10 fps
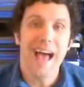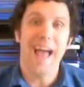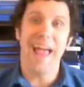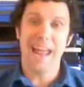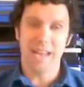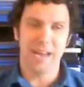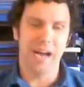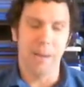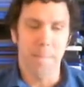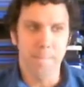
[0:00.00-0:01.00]
And
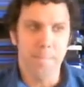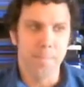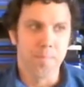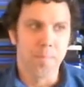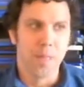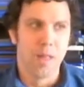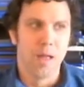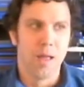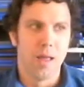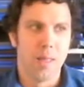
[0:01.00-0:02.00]

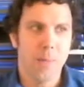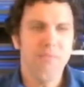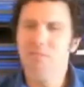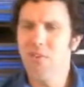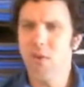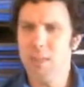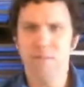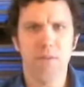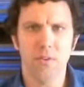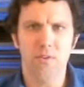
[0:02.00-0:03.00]
this is only the
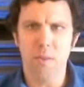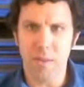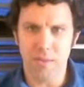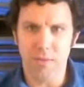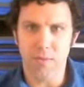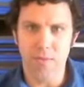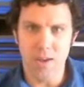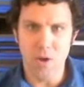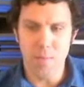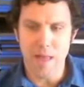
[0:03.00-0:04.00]
first few minutes of the
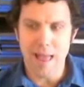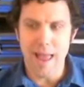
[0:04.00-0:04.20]
film,